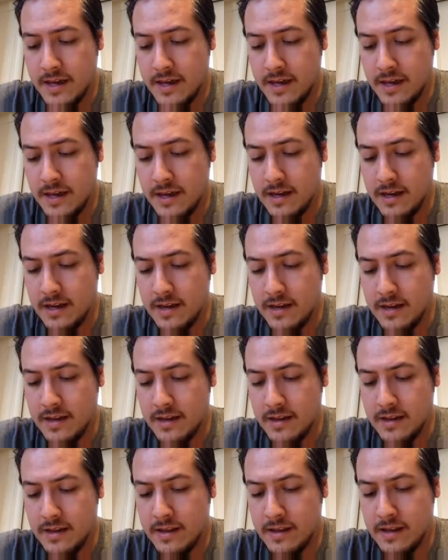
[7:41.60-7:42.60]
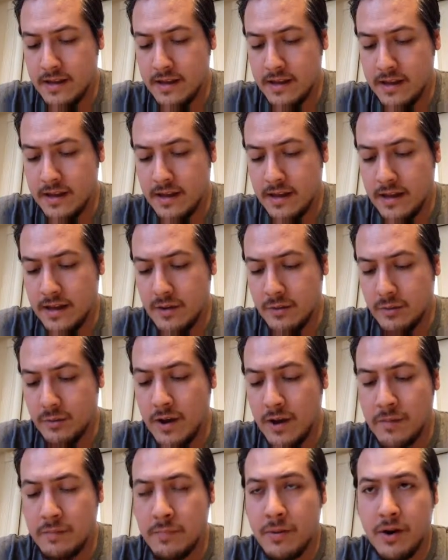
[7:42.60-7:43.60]

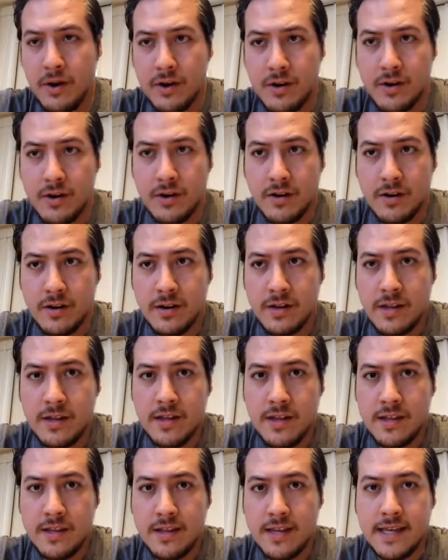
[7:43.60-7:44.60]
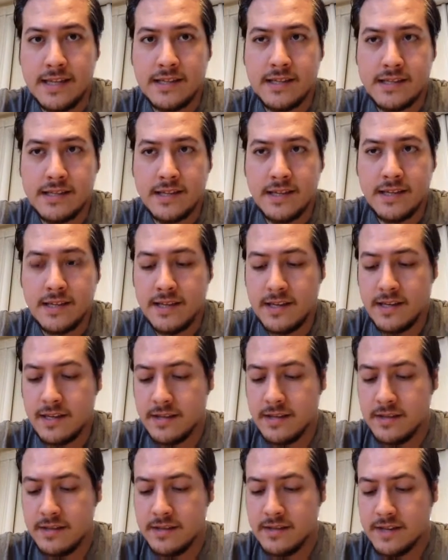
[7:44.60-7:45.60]
Ron Parker, Kansas
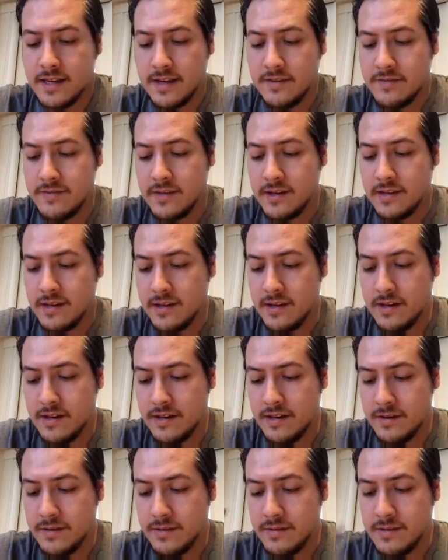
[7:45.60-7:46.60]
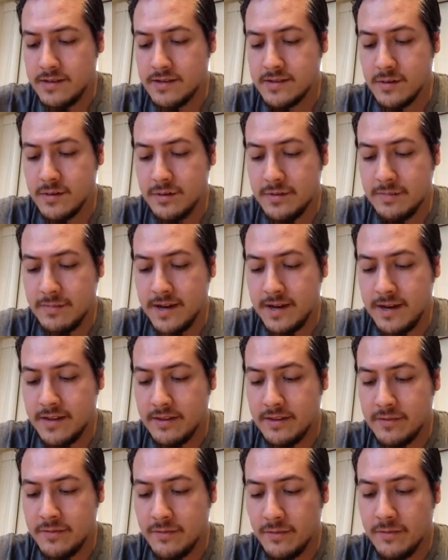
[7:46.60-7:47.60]
City safety, he's going back
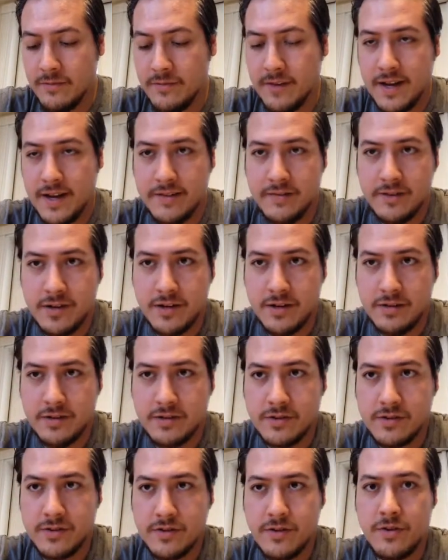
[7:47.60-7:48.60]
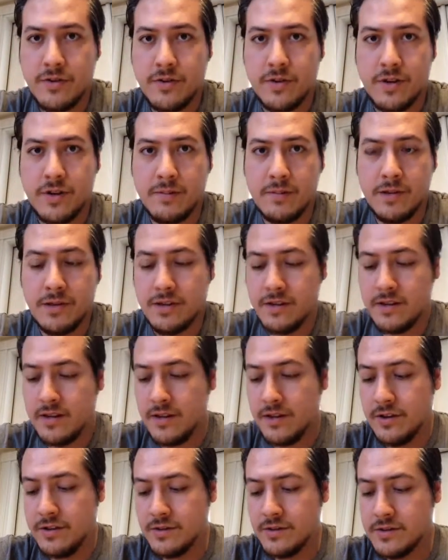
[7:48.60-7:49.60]
there for 5 years, $30 million,
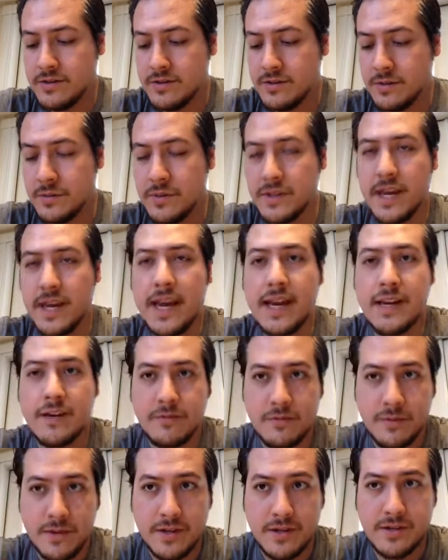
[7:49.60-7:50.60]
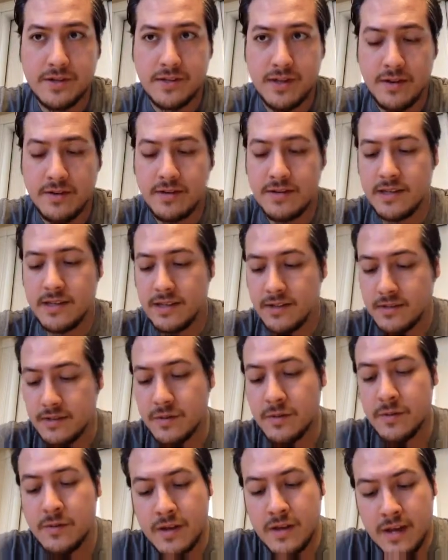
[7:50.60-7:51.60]
only 8 of which is guaranteed. So